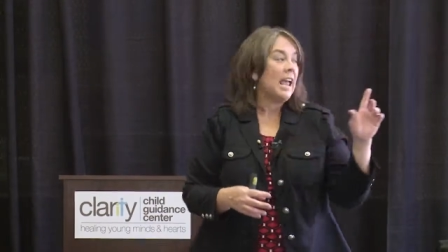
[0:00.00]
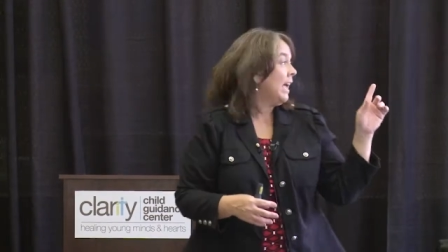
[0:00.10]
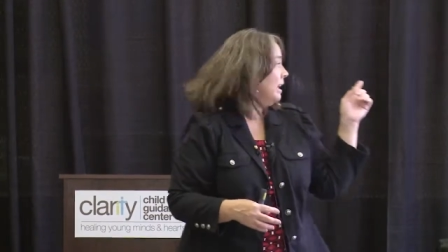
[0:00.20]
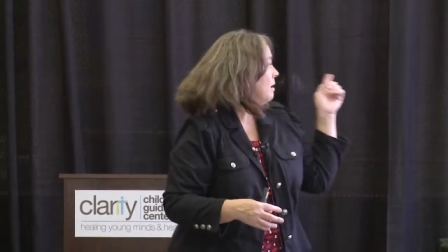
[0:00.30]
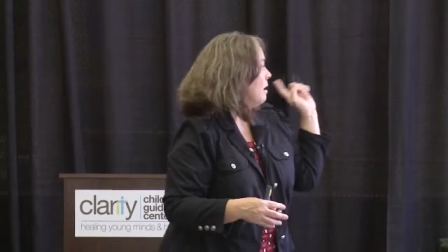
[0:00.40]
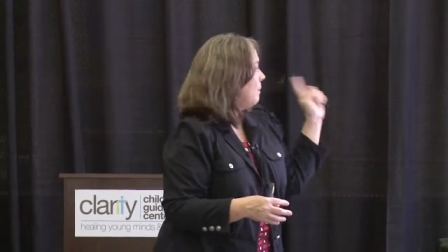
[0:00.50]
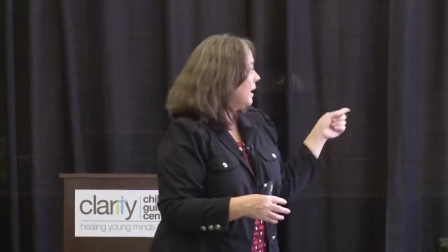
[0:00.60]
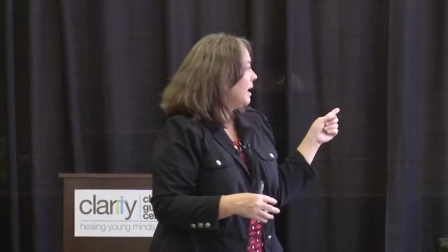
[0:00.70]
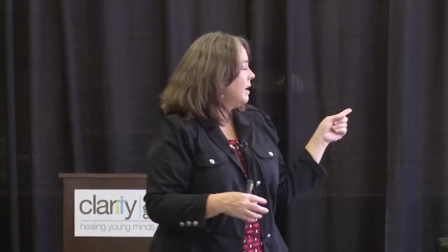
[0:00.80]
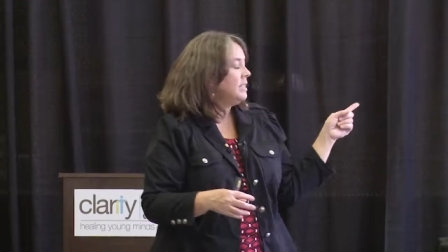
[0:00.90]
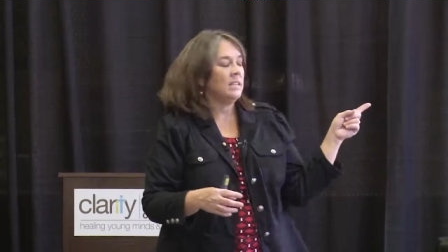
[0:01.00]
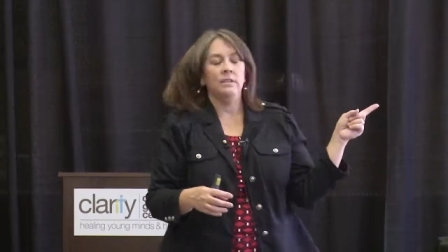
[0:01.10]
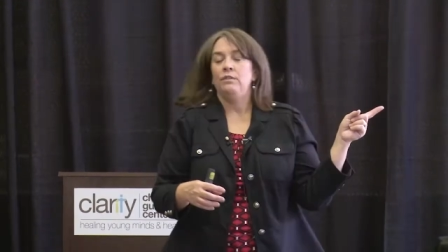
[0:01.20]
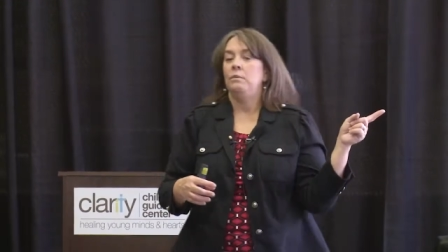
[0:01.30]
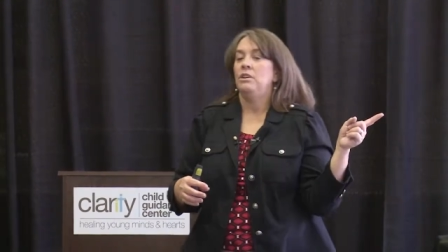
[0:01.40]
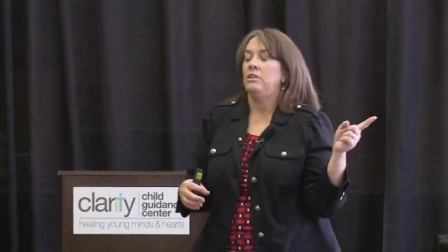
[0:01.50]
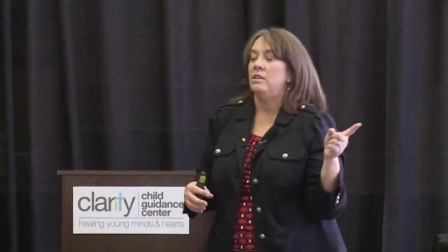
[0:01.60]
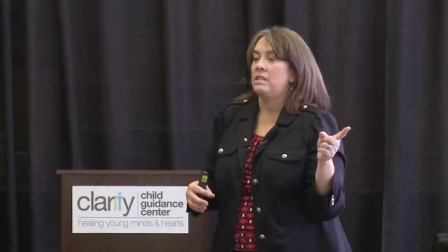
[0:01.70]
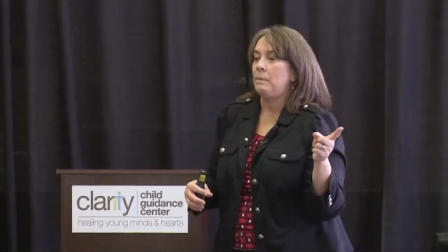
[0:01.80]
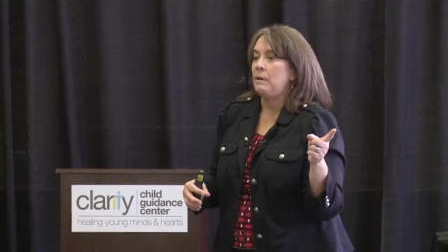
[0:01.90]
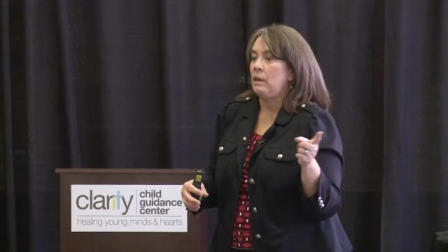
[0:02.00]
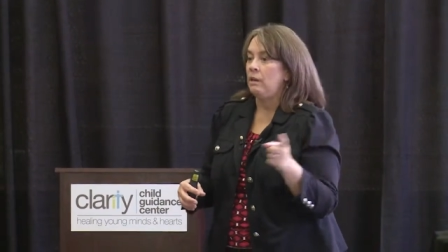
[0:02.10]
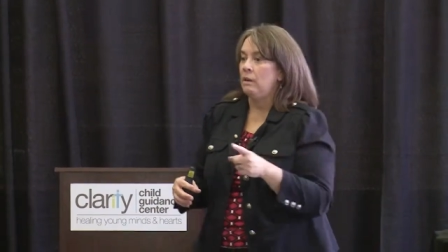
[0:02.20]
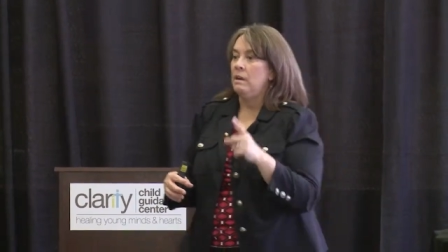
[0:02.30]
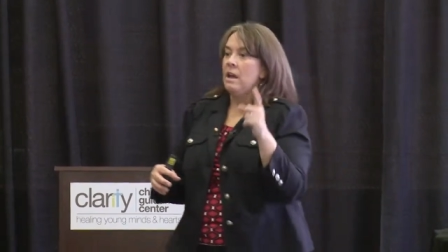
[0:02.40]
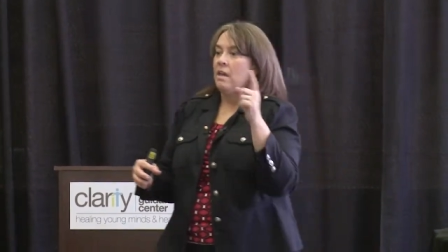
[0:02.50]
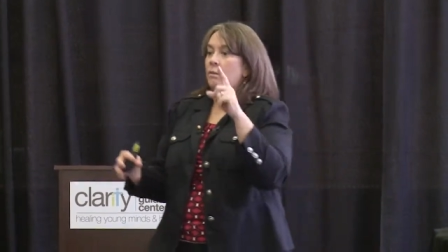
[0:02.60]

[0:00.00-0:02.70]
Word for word: And my contact information is up here.